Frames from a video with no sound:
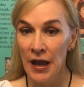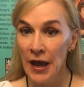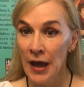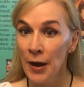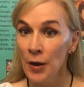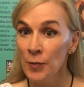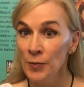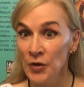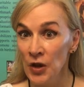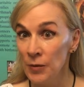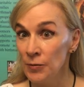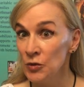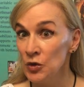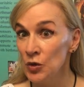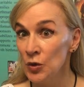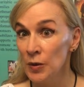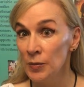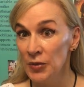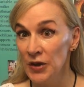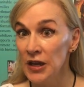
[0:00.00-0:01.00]
help them
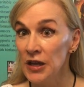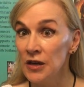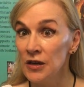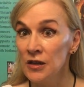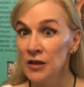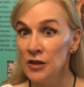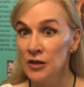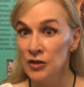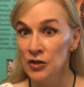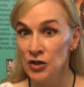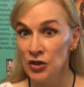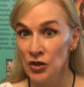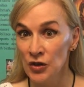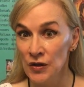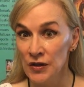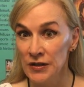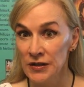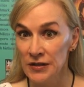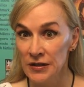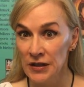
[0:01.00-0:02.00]
to appeal
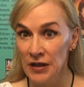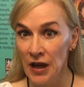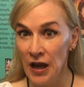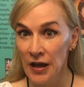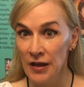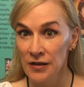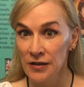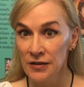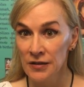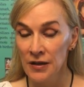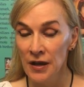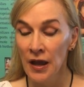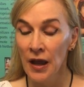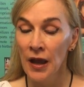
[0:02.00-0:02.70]
insurance denials,